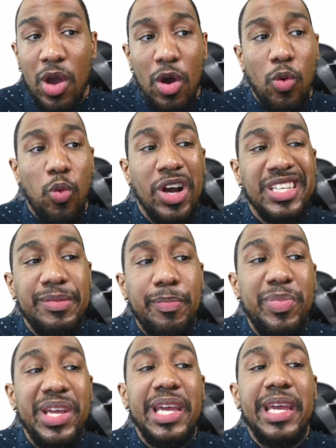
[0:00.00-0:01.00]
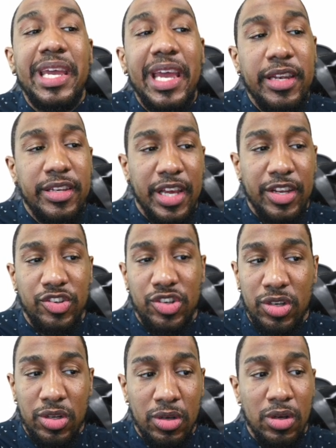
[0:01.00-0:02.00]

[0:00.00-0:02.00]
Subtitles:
was being intentional.